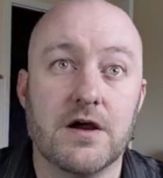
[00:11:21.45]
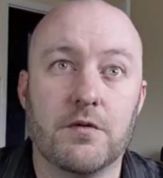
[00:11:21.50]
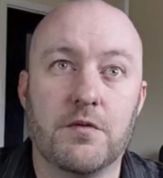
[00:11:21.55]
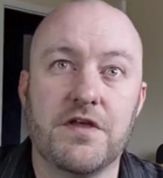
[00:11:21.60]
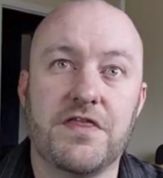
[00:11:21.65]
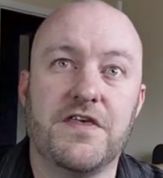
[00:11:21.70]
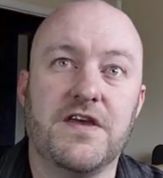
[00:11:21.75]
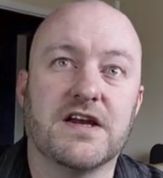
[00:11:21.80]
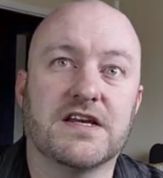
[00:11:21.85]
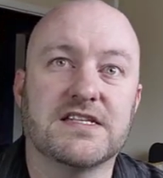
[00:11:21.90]

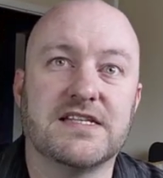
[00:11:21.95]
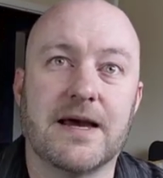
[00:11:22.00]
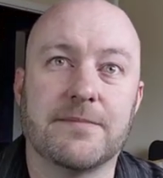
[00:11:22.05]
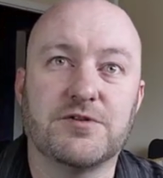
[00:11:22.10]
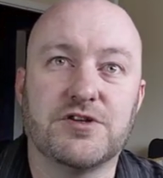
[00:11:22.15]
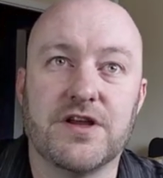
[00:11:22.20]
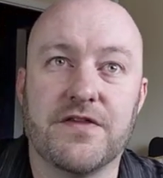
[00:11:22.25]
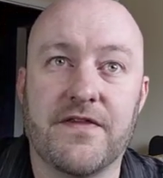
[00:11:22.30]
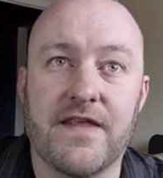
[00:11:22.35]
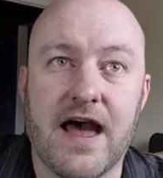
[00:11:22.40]
with the
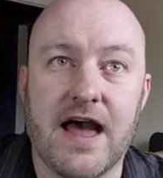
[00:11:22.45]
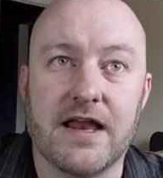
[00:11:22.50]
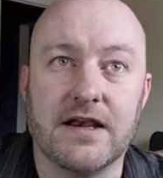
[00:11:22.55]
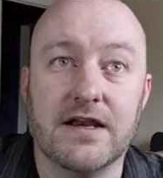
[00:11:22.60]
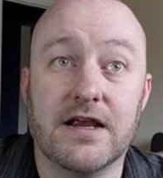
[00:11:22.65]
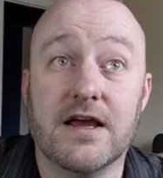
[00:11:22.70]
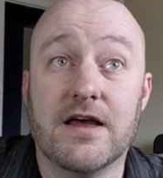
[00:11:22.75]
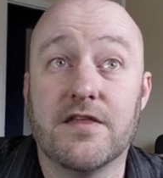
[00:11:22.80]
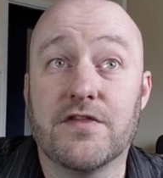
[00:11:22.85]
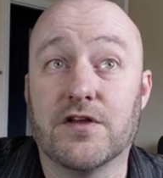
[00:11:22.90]
exception
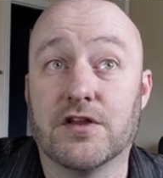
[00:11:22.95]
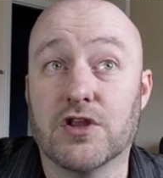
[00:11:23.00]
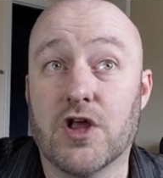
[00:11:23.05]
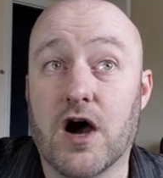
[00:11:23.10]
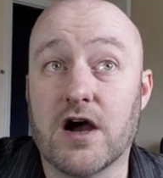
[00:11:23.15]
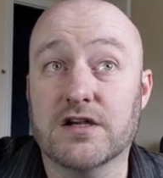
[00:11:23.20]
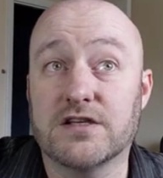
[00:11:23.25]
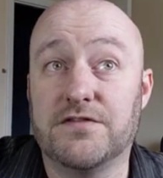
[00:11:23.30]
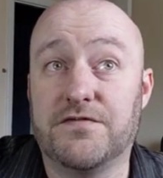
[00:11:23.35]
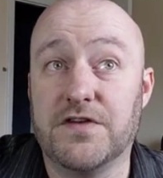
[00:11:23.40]
that the
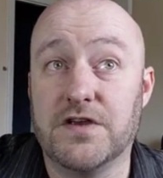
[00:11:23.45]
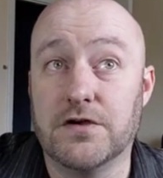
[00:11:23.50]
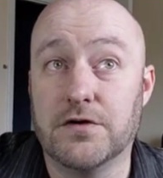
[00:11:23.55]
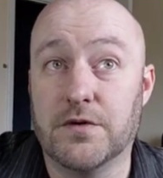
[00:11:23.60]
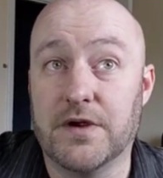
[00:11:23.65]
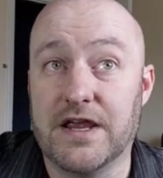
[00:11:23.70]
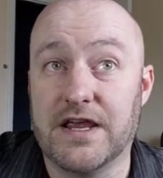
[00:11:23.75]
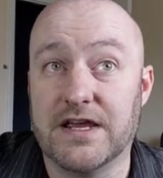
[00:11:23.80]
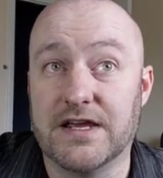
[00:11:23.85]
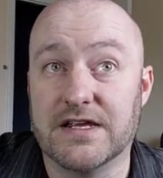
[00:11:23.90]
locked
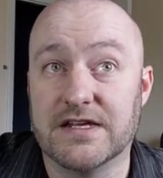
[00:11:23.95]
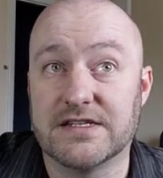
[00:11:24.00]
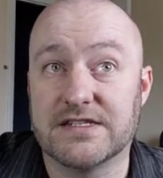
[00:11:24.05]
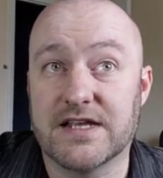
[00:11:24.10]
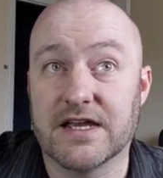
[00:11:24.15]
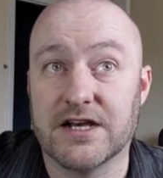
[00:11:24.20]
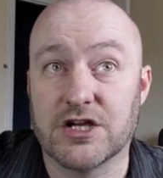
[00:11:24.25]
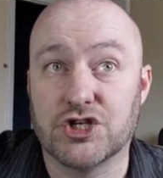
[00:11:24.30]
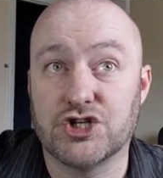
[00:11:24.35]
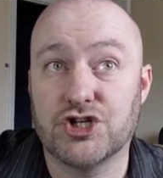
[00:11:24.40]
view
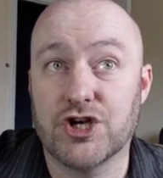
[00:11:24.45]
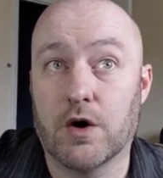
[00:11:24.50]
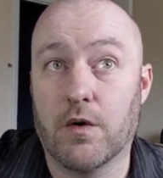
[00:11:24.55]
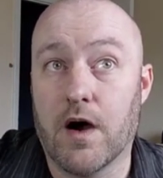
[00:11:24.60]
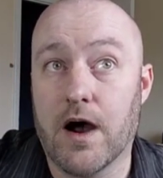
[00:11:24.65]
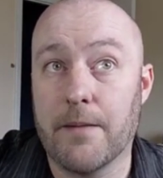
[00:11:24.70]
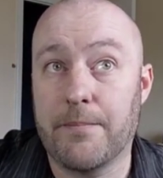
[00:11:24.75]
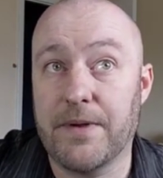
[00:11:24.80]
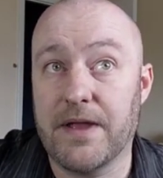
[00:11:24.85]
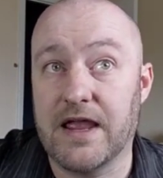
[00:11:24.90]
is going to
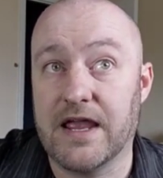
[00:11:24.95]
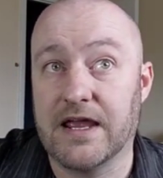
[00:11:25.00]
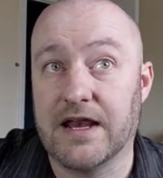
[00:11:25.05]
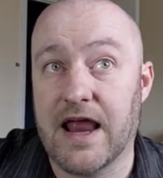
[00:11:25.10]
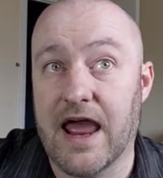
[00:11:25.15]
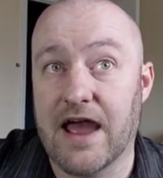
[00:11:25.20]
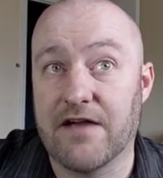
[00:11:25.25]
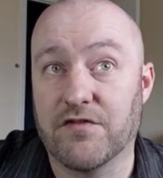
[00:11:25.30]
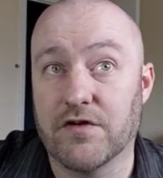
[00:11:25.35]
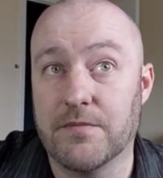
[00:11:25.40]
show up
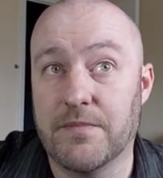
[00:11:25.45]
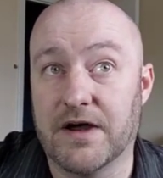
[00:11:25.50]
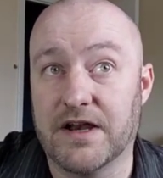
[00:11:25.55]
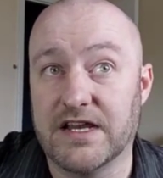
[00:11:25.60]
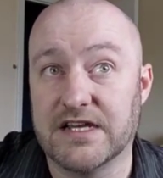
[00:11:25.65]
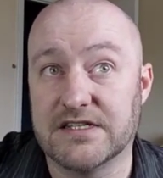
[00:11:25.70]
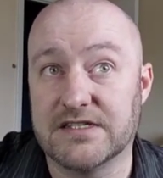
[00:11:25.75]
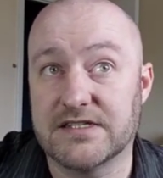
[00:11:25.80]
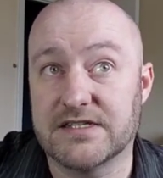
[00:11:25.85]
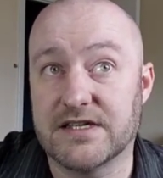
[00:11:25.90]
in
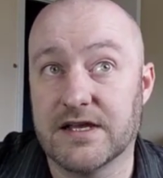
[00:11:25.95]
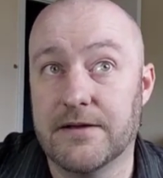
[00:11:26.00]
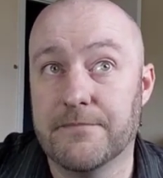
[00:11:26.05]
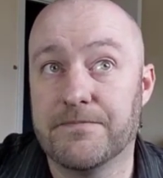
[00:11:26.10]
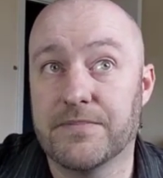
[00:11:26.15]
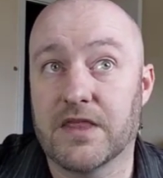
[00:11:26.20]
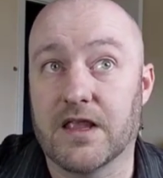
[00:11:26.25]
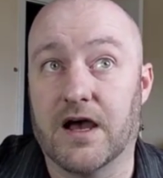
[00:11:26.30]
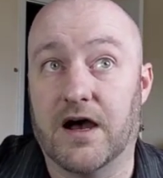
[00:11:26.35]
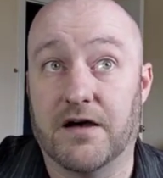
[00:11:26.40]
everybody's
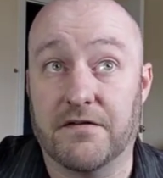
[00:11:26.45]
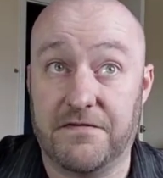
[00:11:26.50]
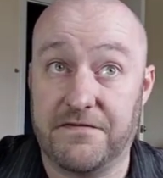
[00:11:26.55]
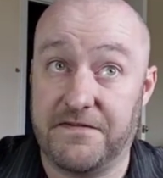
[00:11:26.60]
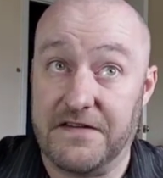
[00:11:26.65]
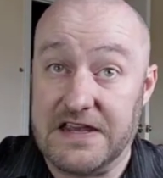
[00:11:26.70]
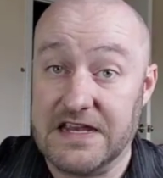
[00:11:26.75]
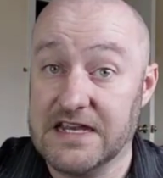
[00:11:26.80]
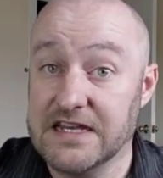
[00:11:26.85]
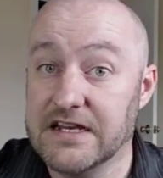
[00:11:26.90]
uh,
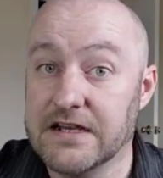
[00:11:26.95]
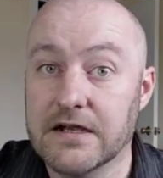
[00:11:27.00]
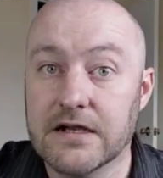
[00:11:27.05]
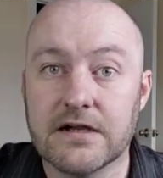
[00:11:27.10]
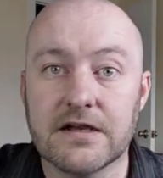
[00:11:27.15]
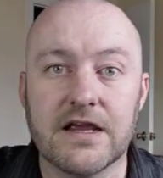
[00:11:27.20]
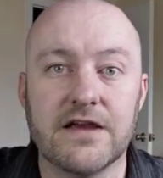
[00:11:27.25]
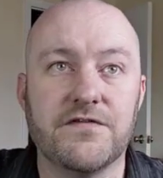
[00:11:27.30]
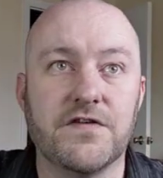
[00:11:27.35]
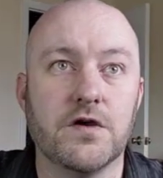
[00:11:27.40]
feed,
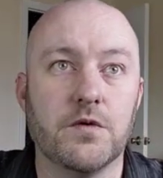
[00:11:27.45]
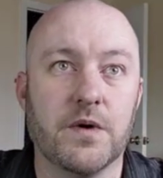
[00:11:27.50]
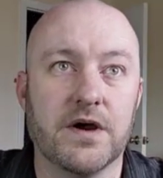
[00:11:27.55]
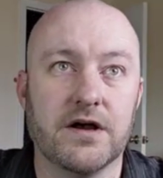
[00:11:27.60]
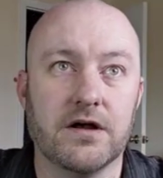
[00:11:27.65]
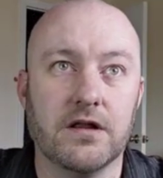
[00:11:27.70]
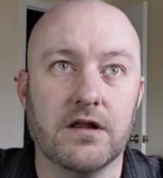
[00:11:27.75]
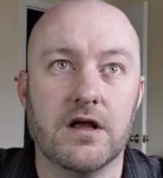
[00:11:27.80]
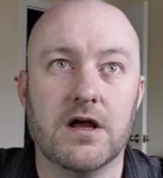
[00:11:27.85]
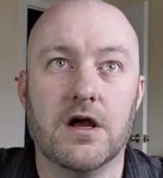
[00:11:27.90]
if you
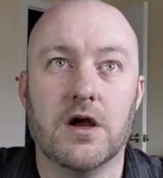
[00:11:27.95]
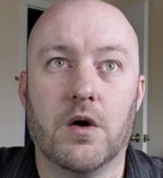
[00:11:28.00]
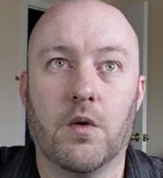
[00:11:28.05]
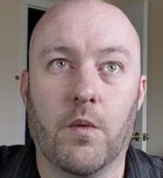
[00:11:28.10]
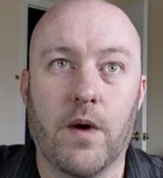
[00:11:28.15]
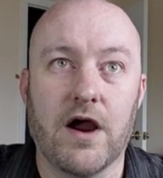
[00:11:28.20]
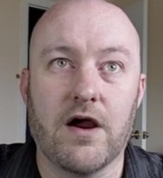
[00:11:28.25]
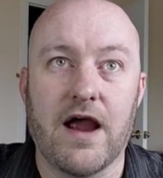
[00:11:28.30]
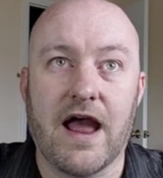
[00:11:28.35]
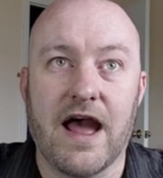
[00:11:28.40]
will,
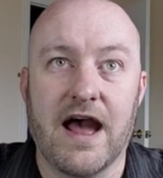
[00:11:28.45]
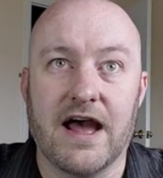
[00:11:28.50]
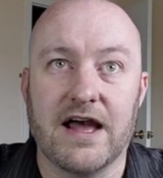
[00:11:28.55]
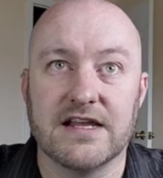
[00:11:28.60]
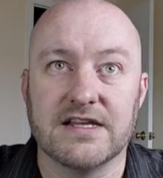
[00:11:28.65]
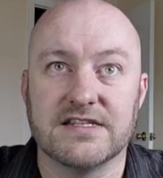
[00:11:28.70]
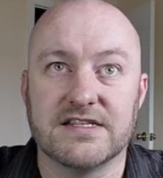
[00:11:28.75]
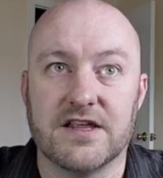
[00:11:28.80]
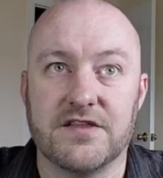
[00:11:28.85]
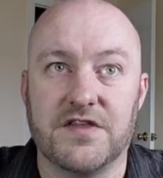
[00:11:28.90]

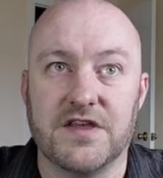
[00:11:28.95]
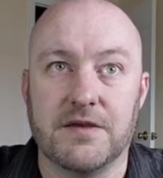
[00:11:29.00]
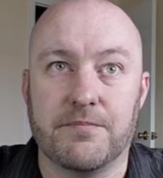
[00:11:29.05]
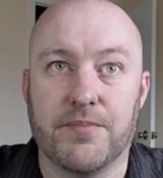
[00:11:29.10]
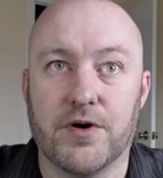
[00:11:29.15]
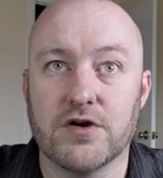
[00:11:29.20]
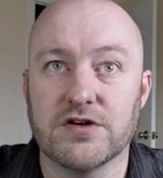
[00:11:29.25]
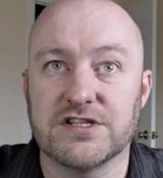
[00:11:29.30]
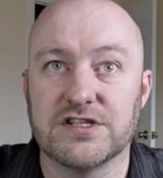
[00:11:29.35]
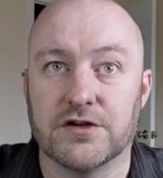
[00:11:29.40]
whereas the
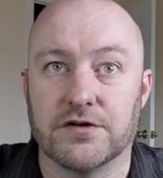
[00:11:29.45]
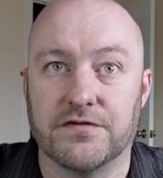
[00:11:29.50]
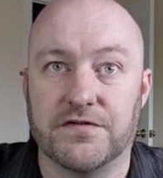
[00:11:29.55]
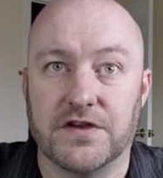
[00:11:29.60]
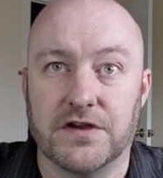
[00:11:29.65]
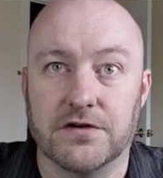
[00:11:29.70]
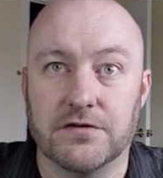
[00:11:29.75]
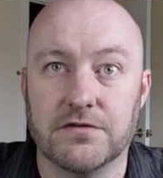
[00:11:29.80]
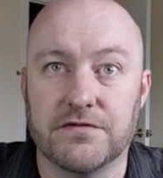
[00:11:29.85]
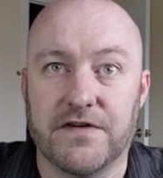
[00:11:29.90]
personal
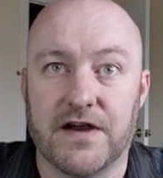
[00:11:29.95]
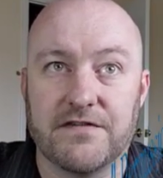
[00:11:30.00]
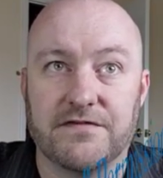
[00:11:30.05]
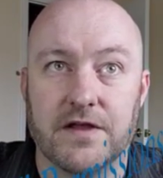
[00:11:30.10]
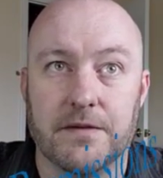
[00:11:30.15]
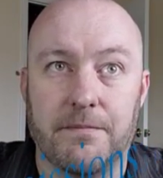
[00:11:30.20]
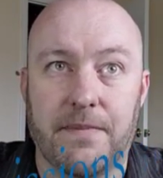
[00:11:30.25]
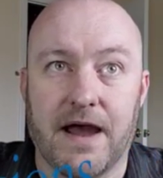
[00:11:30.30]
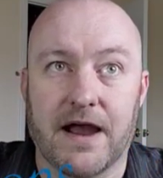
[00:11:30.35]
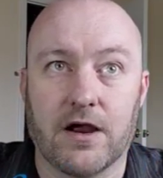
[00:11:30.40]
view, if I
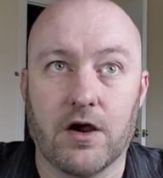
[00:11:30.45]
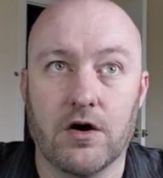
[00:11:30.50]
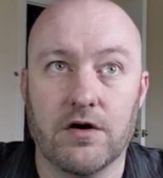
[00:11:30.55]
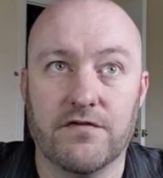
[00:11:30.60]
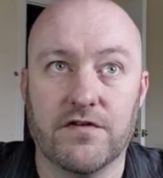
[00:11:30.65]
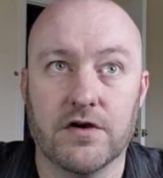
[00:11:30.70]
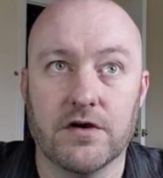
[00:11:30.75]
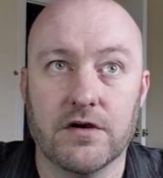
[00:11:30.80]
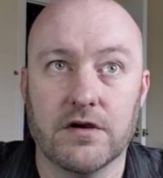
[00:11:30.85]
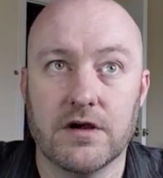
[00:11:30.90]
flip back
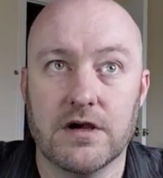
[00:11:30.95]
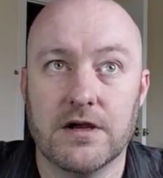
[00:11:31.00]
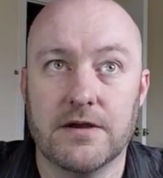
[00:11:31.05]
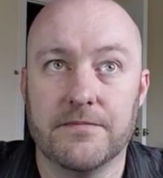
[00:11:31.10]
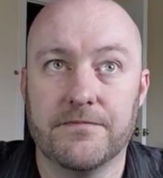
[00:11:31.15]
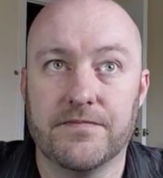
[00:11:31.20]
over,